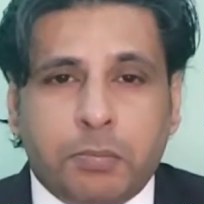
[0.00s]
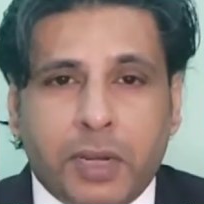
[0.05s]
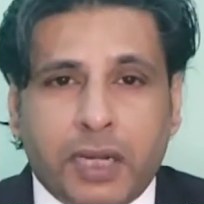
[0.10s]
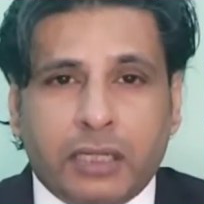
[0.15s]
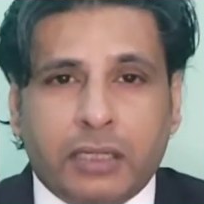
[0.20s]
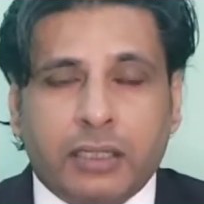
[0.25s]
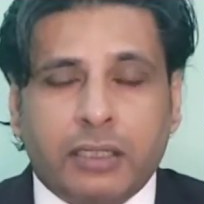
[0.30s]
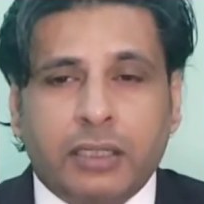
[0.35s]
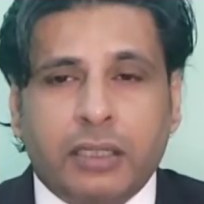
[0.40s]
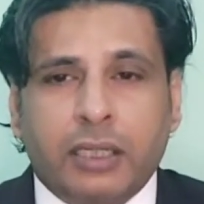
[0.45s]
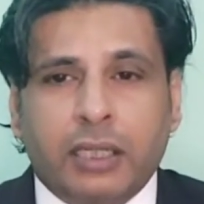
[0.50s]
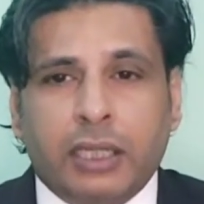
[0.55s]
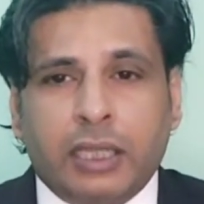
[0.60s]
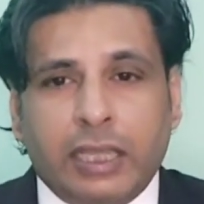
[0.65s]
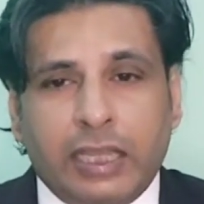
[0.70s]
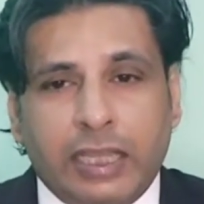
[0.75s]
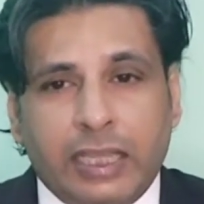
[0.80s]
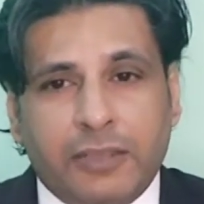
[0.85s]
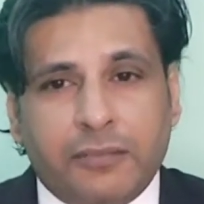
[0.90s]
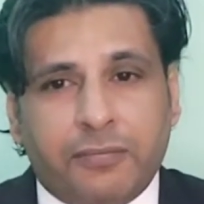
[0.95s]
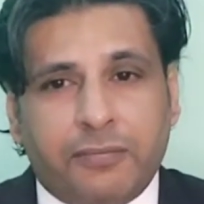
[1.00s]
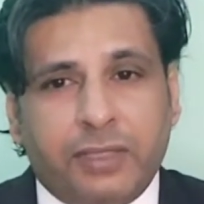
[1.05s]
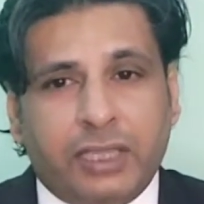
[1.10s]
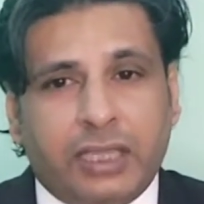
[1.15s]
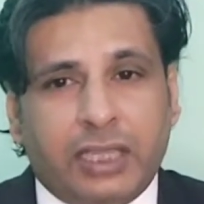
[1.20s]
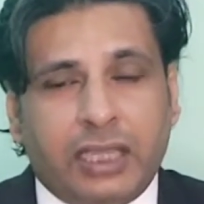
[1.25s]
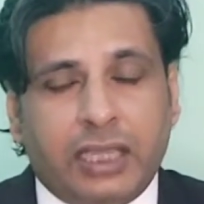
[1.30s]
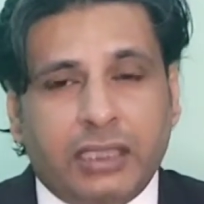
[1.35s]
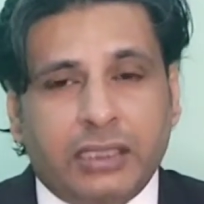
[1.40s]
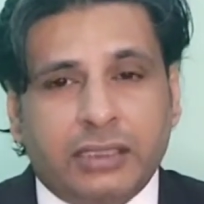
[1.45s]
but if
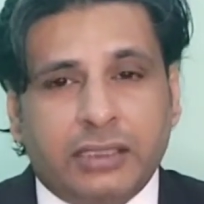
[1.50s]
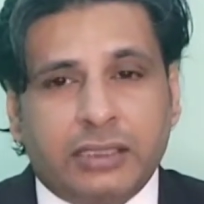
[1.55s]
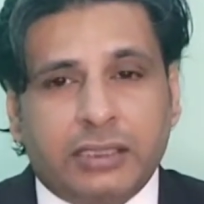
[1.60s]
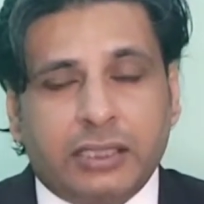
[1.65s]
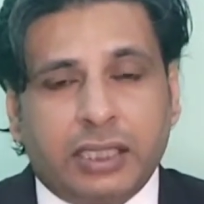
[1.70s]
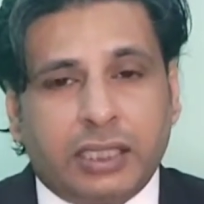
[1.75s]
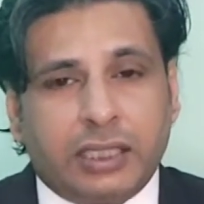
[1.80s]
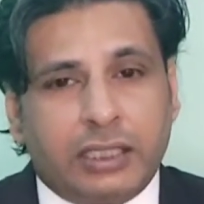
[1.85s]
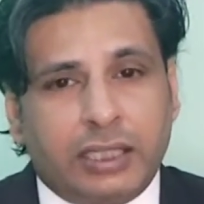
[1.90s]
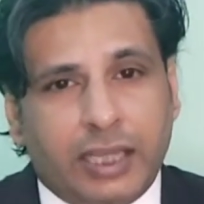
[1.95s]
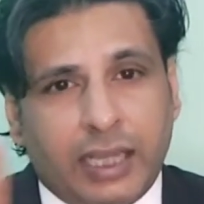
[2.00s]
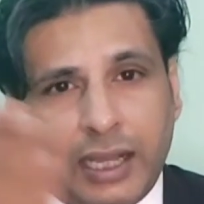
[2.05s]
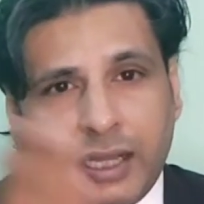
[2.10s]
he kills the